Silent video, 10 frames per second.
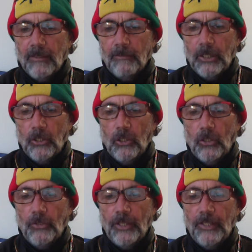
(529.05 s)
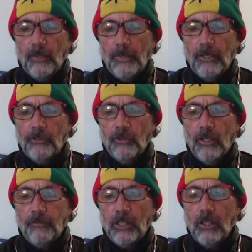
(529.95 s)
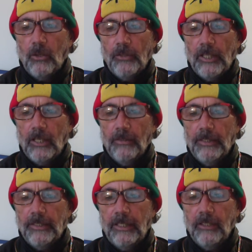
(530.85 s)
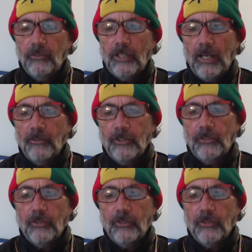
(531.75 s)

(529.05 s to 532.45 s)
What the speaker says: Behold, they that wear soft clothing are in kings' houses.